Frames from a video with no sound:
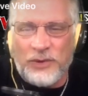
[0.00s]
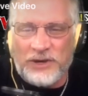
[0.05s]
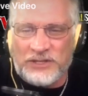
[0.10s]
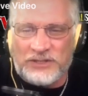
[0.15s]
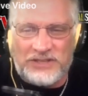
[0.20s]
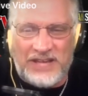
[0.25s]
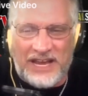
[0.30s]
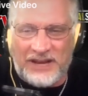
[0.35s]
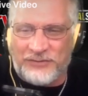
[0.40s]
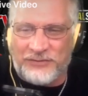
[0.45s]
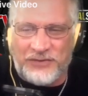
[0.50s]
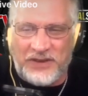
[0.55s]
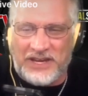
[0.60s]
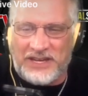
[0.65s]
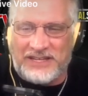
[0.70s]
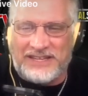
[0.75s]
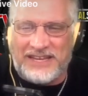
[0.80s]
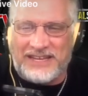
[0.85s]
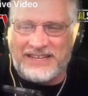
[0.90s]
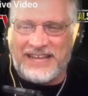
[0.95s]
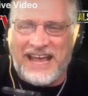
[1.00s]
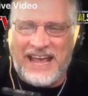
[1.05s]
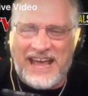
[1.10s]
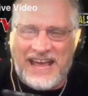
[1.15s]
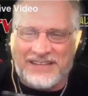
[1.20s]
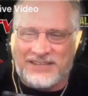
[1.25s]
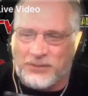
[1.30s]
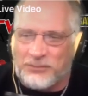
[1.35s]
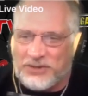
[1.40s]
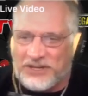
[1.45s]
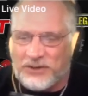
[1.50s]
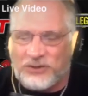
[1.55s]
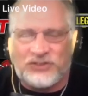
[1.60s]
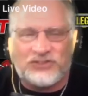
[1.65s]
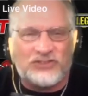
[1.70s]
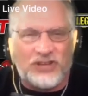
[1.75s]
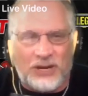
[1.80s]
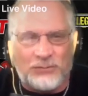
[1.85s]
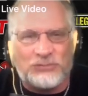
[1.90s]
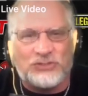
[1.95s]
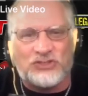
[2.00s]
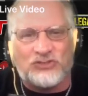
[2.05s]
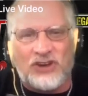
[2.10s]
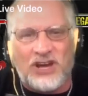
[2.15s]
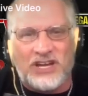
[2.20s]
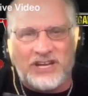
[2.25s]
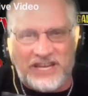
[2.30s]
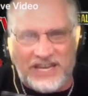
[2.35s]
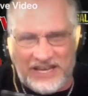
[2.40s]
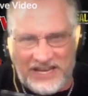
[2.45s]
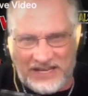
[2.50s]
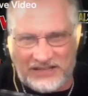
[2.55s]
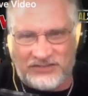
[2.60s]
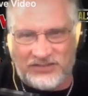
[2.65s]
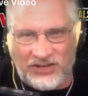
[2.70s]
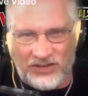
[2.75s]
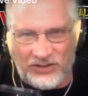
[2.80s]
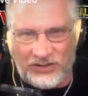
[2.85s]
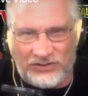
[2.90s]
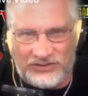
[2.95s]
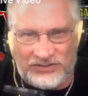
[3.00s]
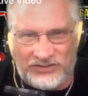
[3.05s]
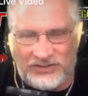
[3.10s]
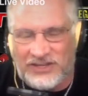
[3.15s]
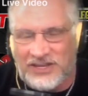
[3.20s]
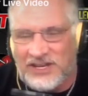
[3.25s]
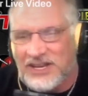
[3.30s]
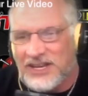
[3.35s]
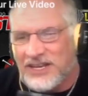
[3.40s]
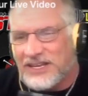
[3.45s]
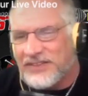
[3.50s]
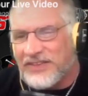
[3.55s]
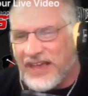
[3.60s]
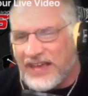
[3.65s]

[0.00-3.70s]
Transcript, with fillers: I always like figured that there had to be some drunk assholes